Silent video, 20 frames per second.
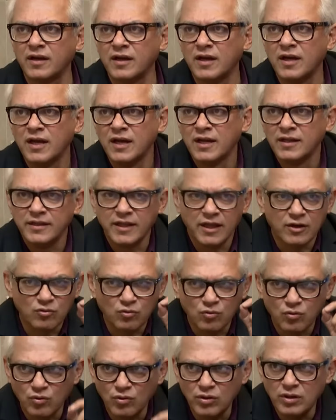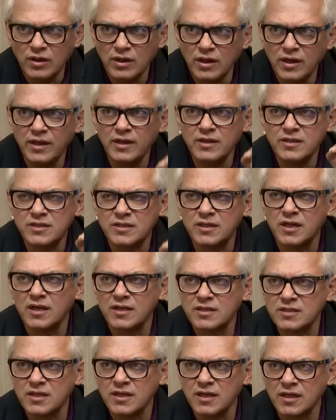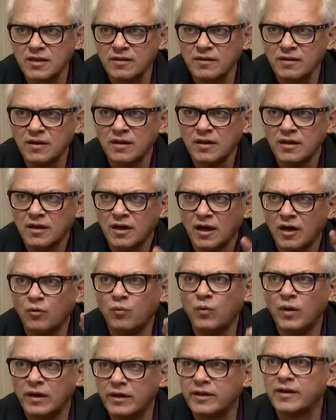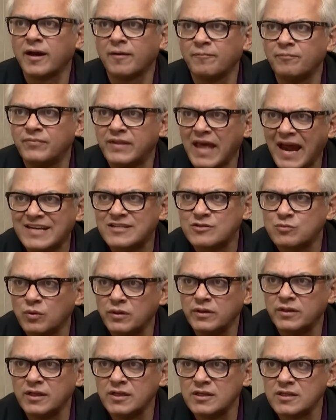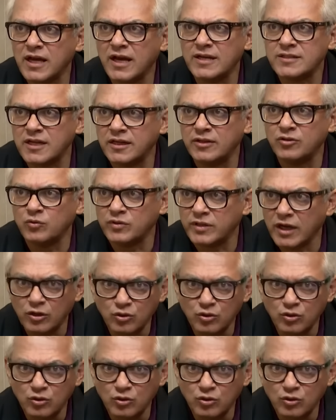Yep. They're only chasing a World Cup. That's what these guys are doing. They're